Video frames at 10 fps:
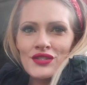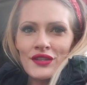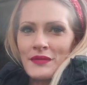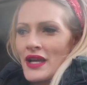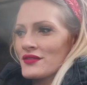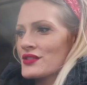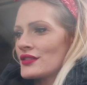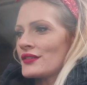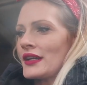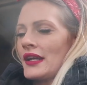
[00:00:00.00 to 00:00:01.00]
So the mouse
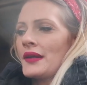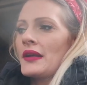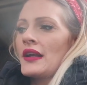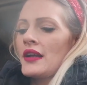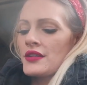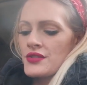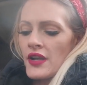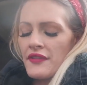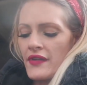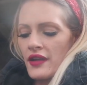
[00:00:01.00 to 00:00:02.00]
story.
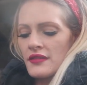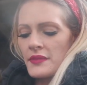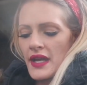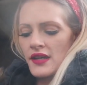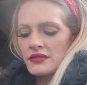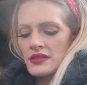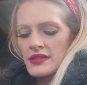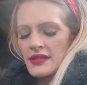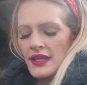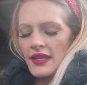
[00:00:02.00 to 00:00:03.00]
So I found the mouse